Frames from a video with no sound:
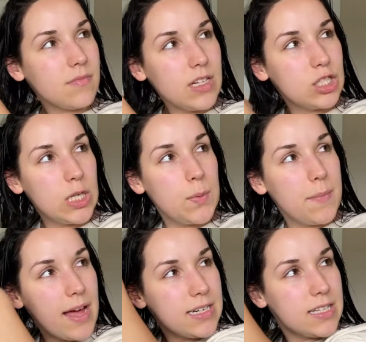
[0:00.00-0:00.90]
super
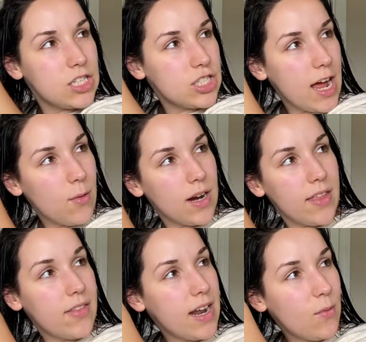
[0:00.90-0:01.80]
matted in the shower,
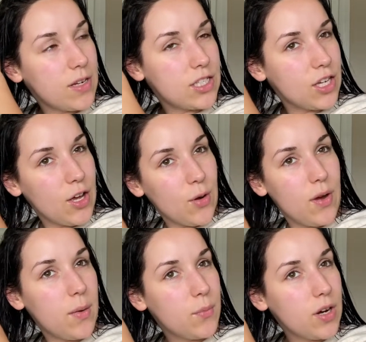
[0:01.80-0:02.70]
and then I went to go
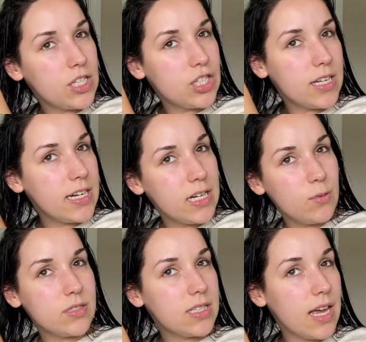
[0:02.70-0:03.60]
brush it, and it
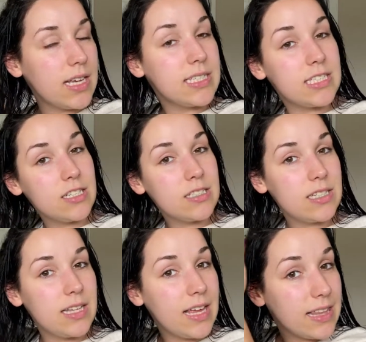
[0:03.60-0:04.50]
was like,
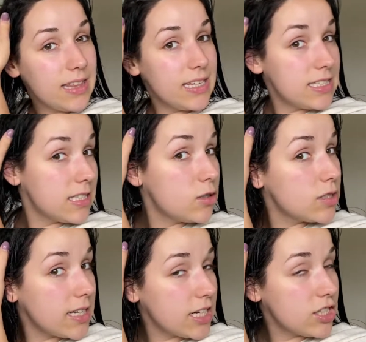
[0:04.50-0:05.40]
seriously, like this little
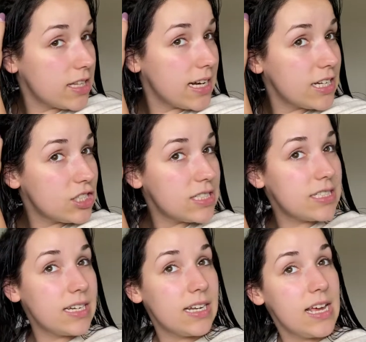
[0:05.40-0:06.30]
section that I just
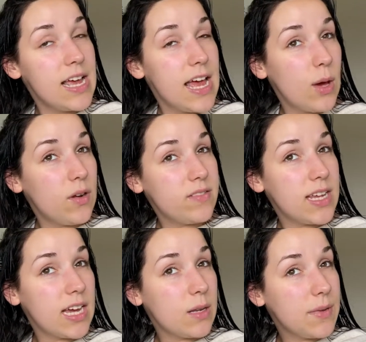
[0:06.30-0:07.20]
did, it would have
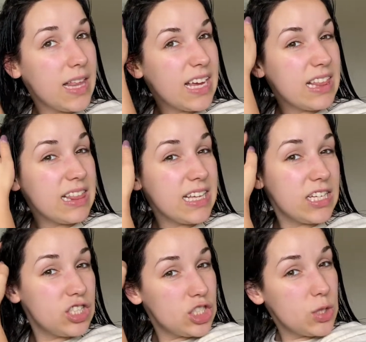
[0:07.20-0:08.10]
taken me like at
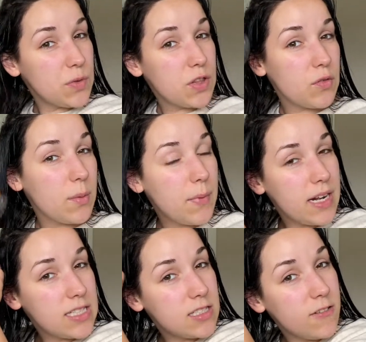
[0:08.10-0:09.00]
least 2 or 3
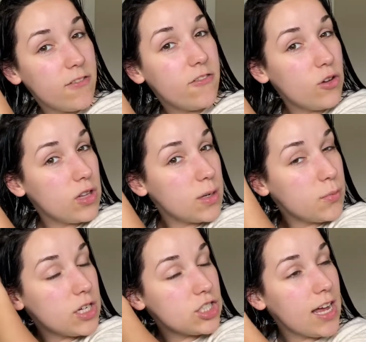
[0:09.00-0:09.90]
minutes to fully
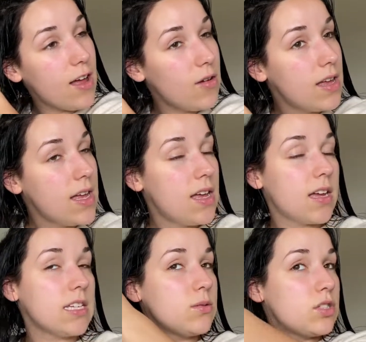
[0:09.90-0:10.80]
brush out
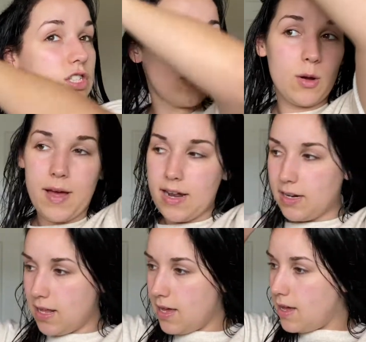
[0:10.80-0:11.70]
because it was so
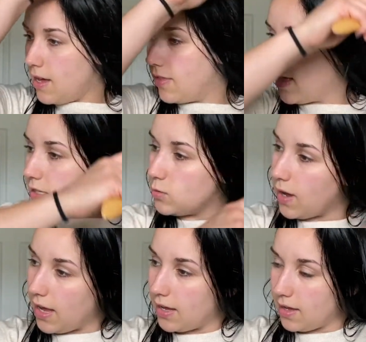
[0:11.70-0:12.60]
matted. And that's
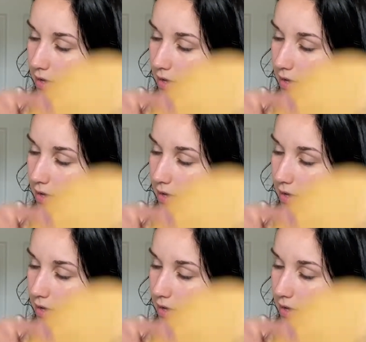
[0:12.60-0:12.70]
why